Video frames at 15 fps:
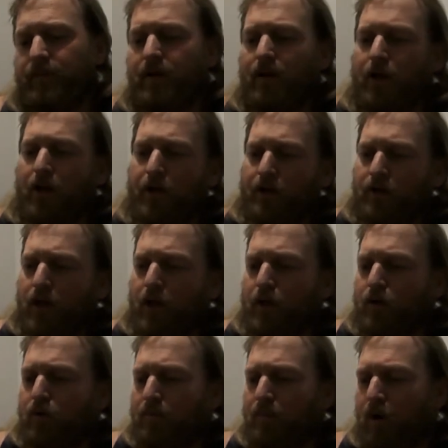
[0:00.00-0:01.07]
The
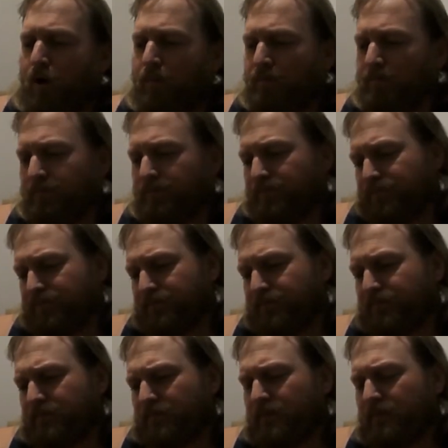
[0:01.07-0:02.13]
local mob.
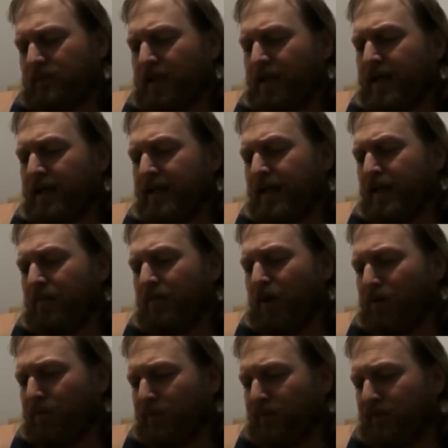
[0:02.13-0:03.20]
And down the
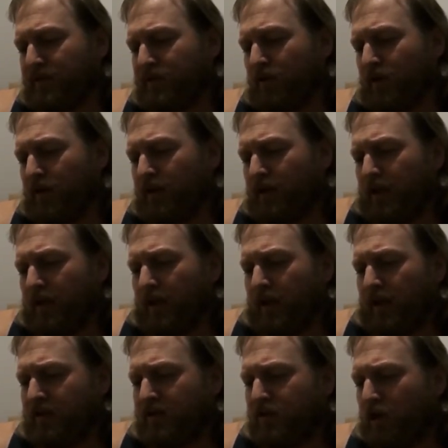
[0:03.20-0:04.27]
bottom of it's got,
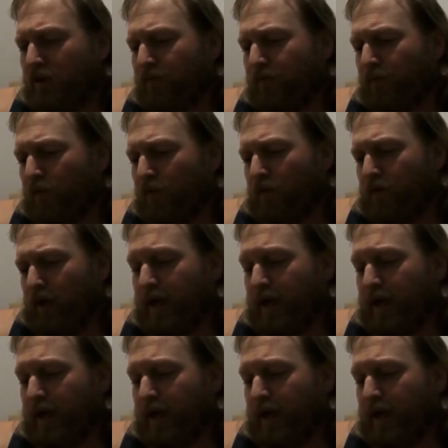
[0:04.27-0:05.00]
it's not for